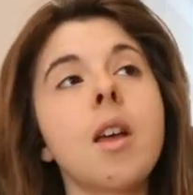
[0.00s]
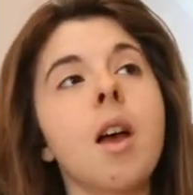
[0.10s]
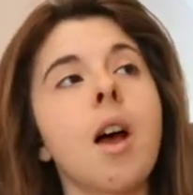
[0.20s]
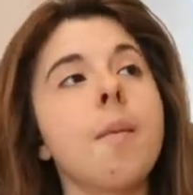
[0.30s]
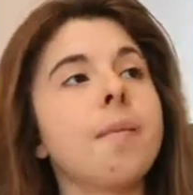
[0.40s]

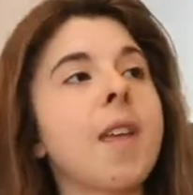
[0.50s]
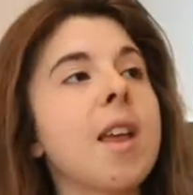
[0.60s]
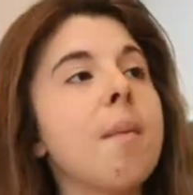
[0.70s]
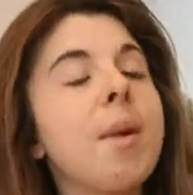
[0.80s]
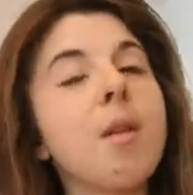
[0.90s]
They
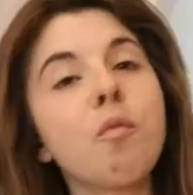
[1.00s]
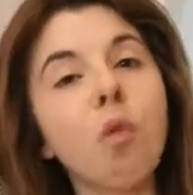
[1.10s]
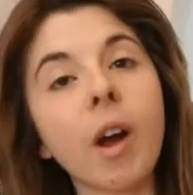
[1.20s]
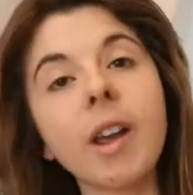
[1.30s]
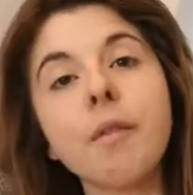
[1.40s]
can be
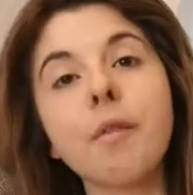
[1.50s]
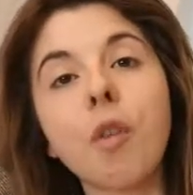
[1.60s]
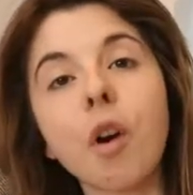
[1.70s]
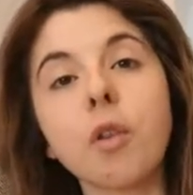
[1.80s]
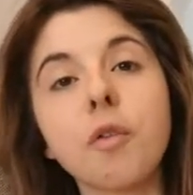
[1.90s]
right in
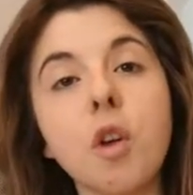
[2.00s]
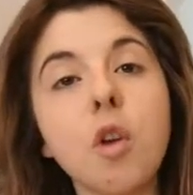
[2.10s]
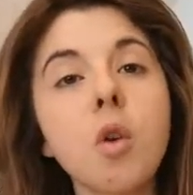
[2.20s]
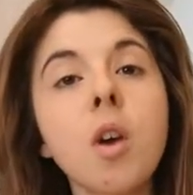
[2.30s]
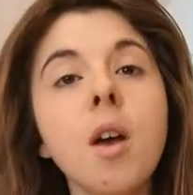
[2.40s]
front of
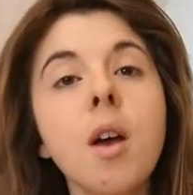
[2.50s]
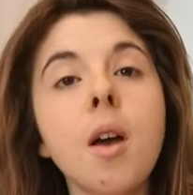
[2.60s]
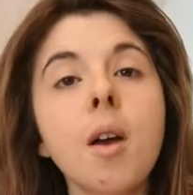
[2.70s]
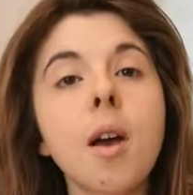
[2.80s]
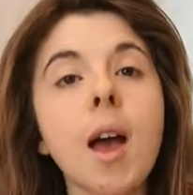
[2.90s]
you.
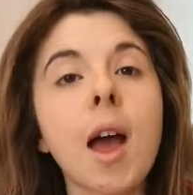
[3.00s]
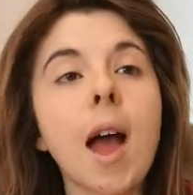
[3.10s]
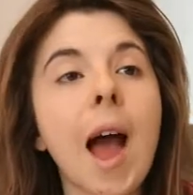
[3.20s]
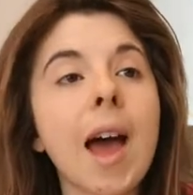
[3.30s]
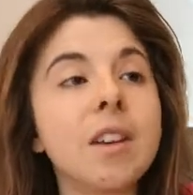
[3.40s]

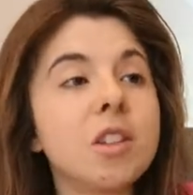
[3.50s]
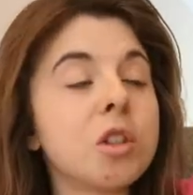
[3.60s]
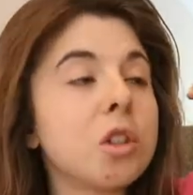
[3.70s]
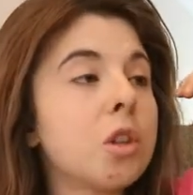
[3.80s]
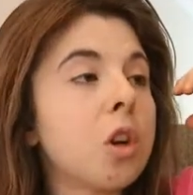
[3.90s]

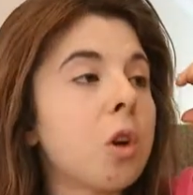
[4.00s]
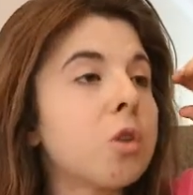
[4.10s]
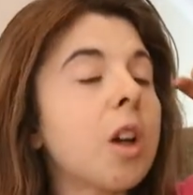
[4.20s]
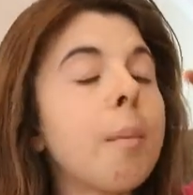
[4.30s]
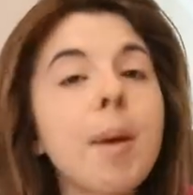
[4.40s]
And, you know,
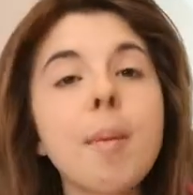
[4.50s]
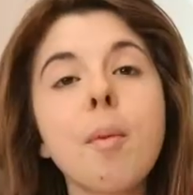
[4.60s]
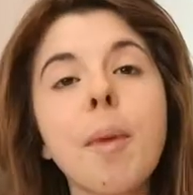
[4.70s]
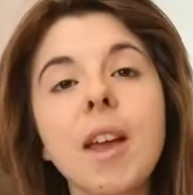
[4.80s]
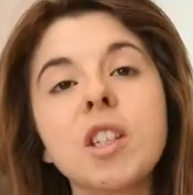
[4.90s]
some
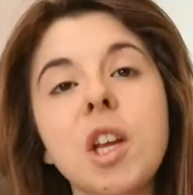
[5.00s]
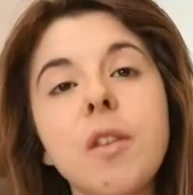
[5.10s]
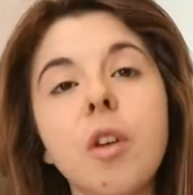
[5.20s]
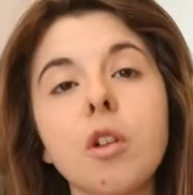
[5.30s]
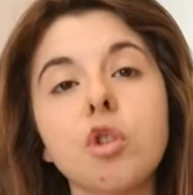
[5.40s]
people may
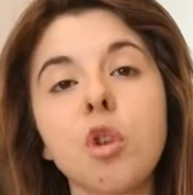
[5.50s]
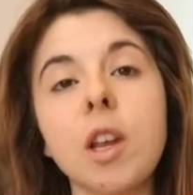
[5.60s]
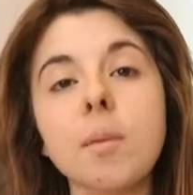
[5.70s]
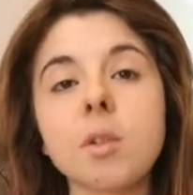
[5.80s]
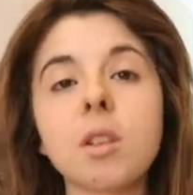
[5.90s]
achieve those
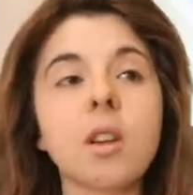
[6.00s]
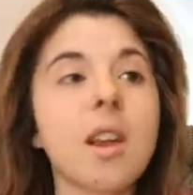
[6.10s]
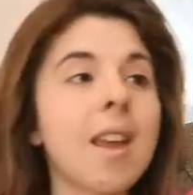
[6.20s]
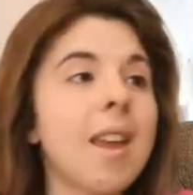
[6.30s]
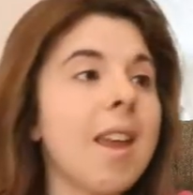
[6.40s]
dreams
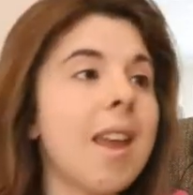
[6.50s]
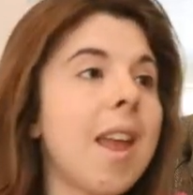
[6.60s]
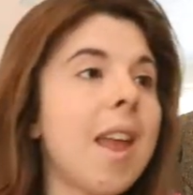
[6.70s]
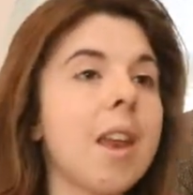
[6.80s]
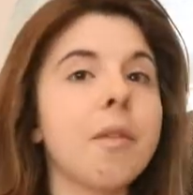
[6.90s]

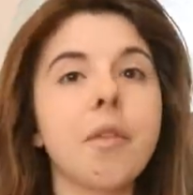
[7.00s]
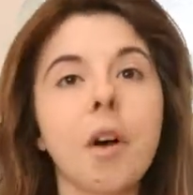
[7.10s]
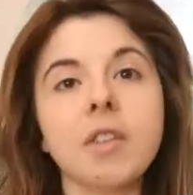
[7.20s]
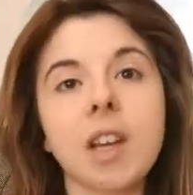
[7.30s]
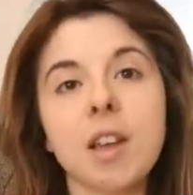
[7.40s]
in
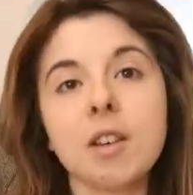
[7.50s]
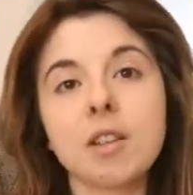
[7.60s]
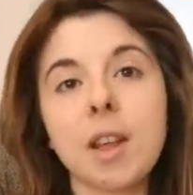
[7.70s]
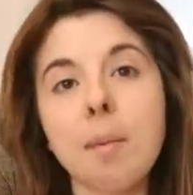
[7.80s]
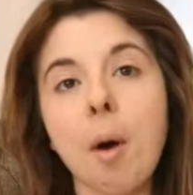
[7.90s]
5
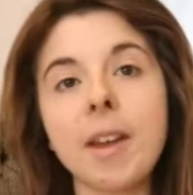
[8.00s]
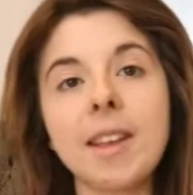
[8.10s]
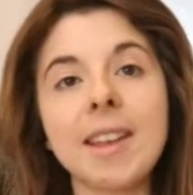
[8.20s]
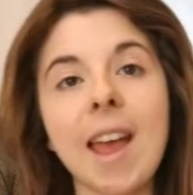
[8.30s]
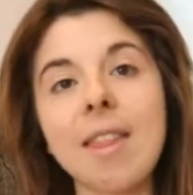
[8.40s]
seconds. They
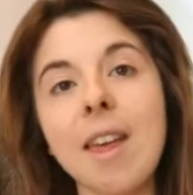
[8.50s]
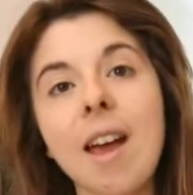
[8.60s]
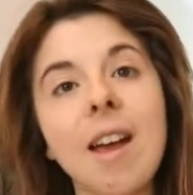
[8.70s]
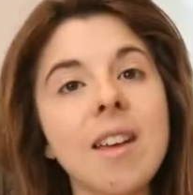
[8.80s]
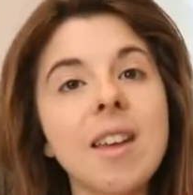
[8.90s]
might get
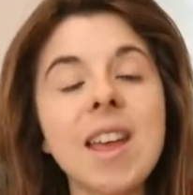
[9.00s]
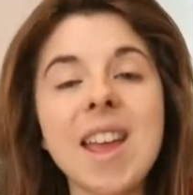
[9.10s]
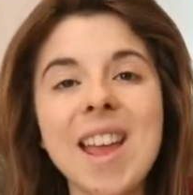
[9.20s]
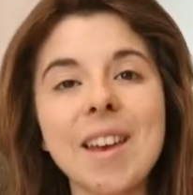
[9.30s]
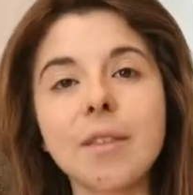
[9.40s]
there
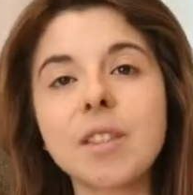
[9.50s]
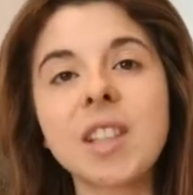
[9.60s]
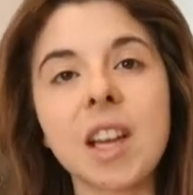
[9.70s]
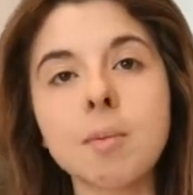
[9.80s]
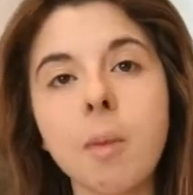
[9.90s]
in
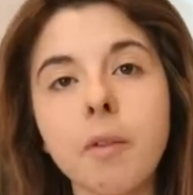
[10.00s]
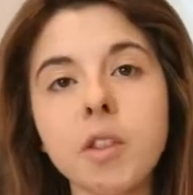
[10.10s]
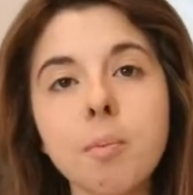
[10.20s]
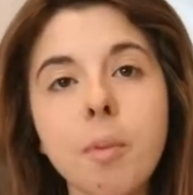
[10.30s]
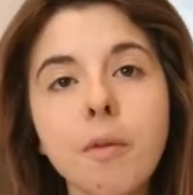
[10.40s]
6
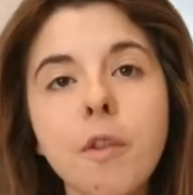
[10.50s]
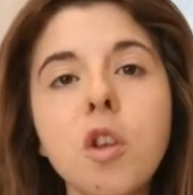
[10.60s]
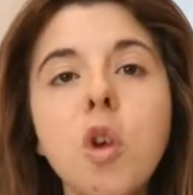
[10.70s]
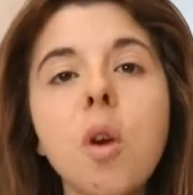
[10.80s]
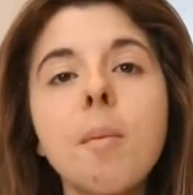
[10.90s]
months. But for
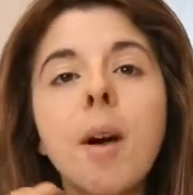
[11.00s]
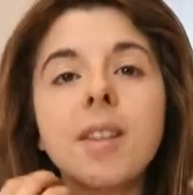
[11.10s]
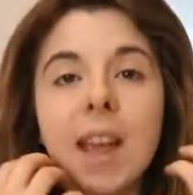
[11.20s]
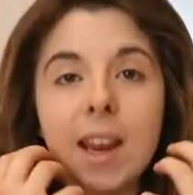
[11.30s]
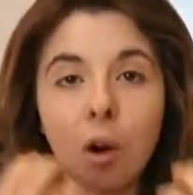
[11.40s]
you, it
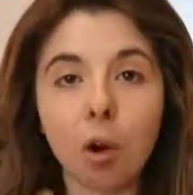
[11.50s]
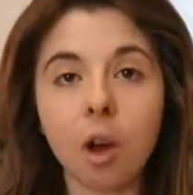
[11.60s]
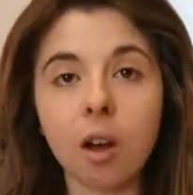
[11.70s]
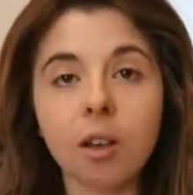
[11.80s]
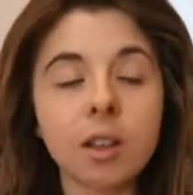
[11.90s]
might take
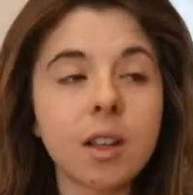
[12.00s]
longer.